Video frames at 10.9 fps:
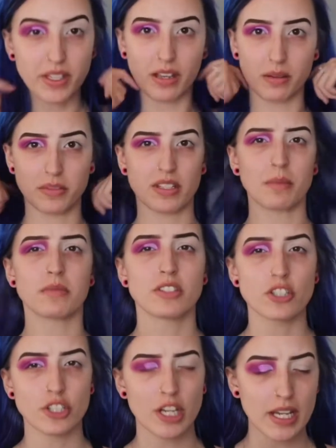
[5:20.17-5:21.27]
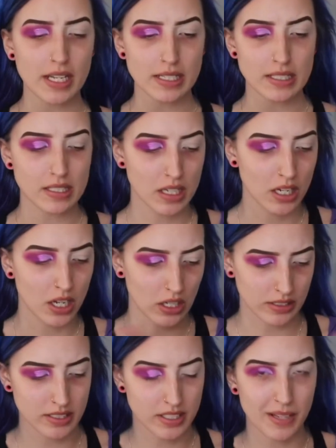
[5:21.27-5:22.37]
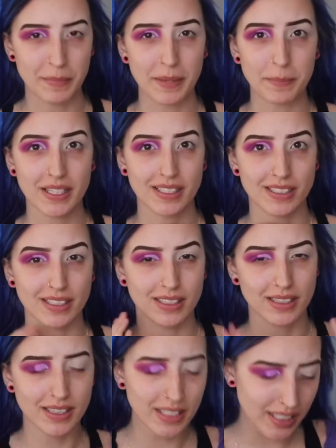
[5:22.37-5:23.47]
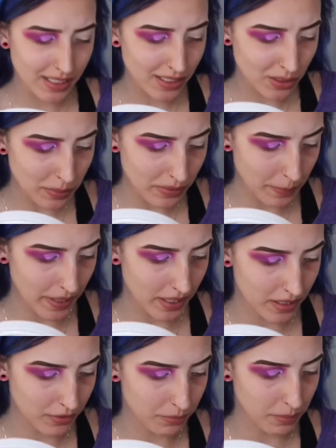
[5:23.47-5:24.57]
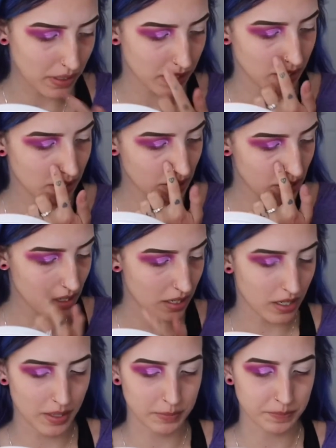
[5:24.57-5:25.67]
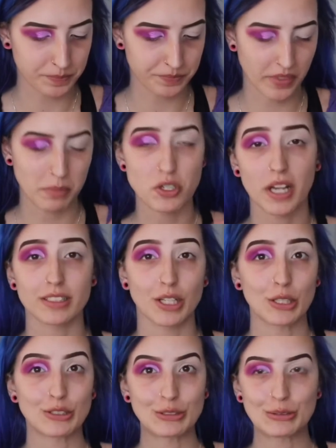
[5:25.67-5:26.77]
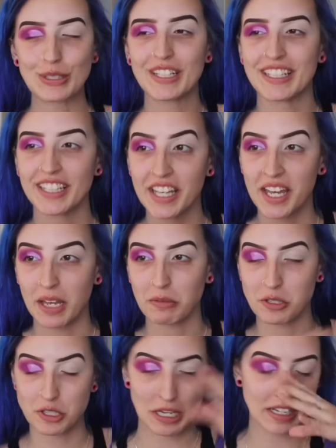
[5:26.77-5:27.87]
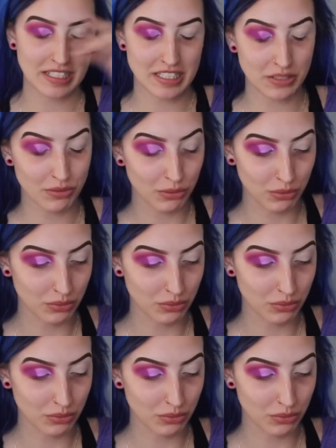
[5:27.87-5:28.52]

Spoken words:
some shades on this side might be a little bit repetitive, but I'm trying not to. I'm just trying to